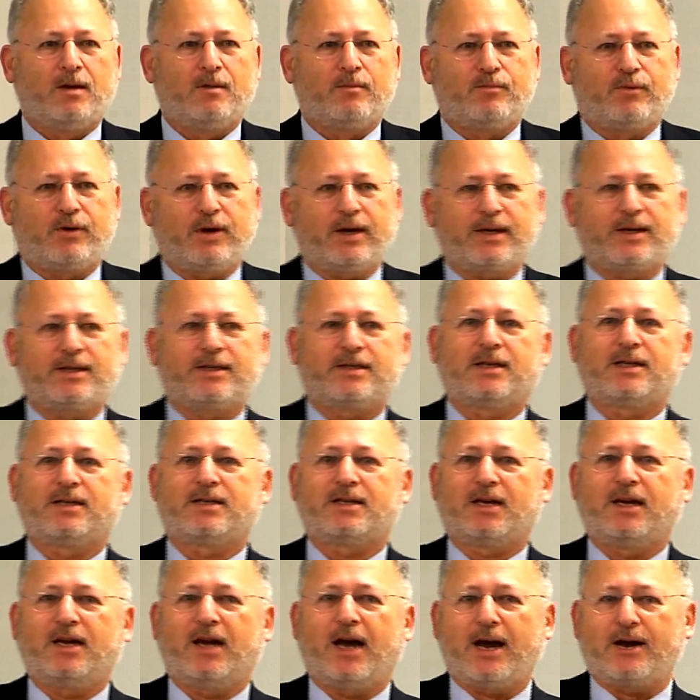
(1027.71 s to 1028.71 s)
BRICS is
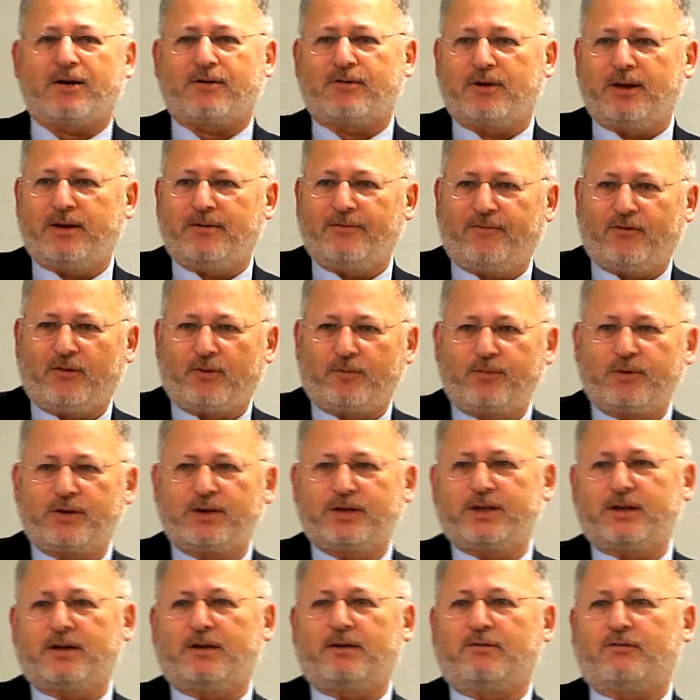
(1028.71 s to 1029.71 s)
the acronym for
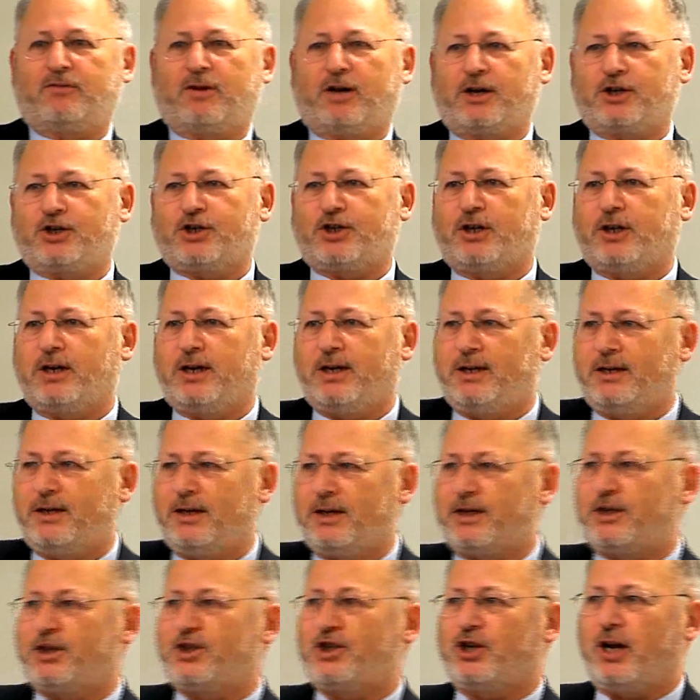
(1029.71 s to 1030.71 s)
Brazil, Russia,
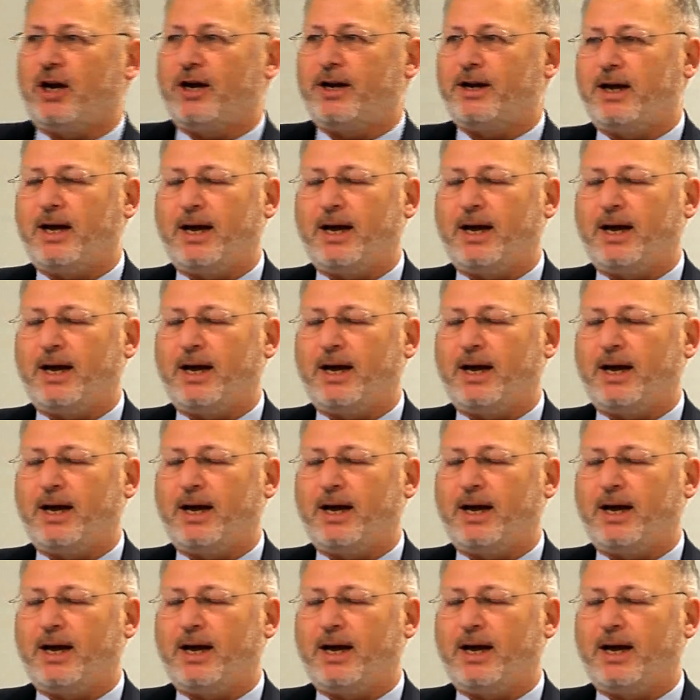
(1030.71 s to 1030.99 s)
India, China,